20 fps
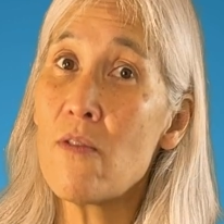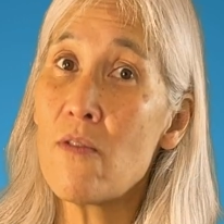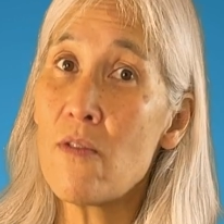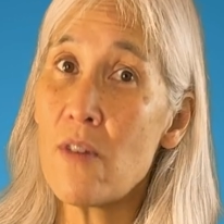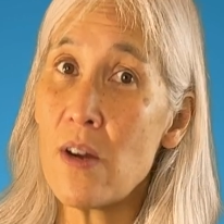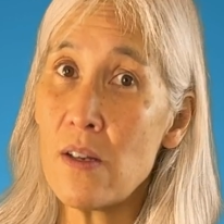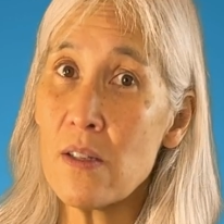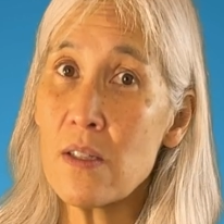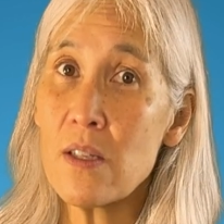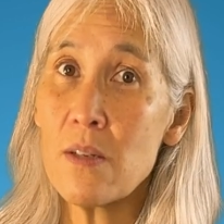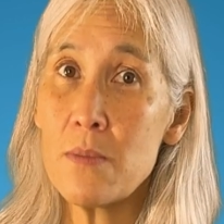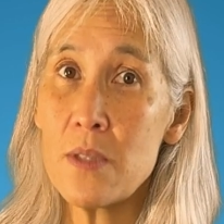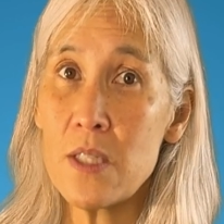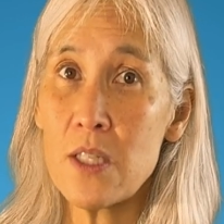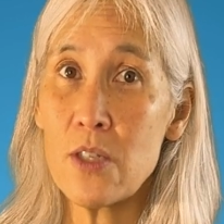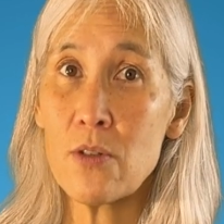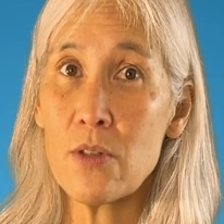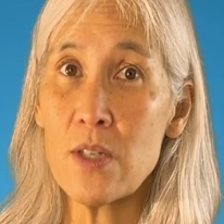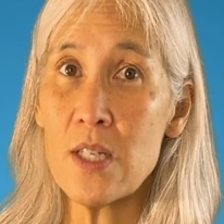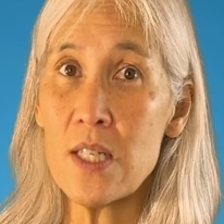volume
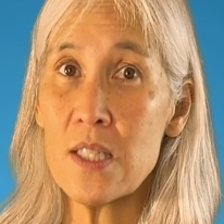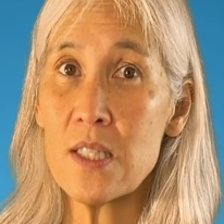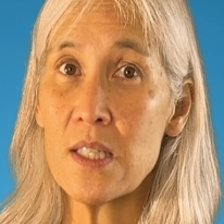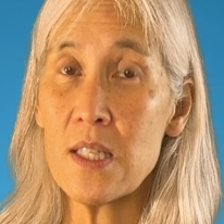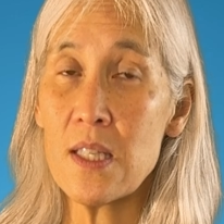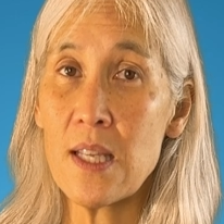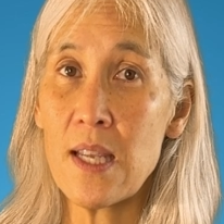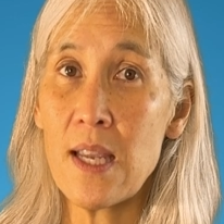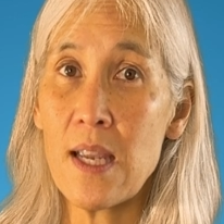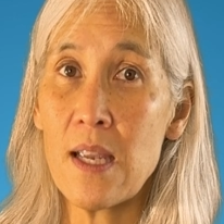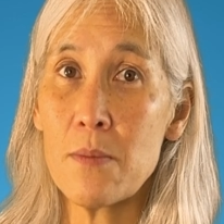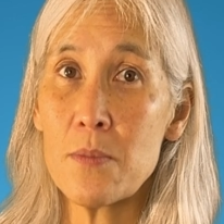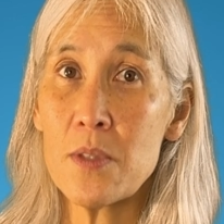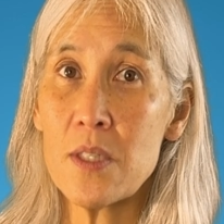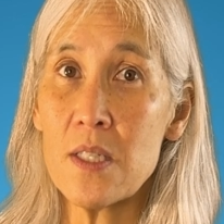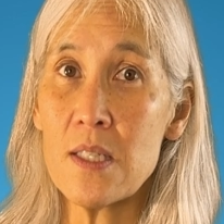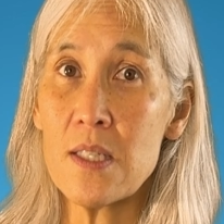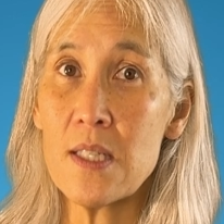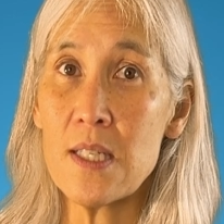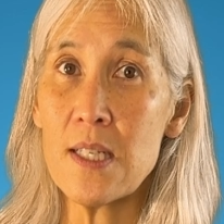decrease in the
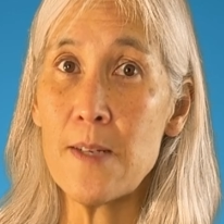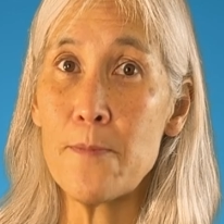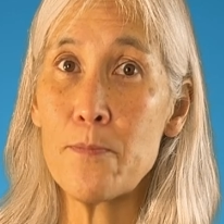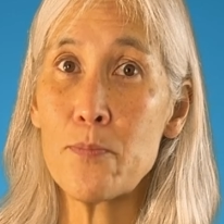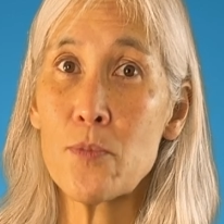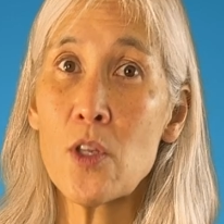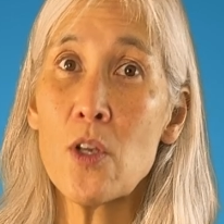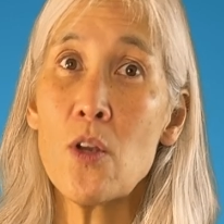AMCC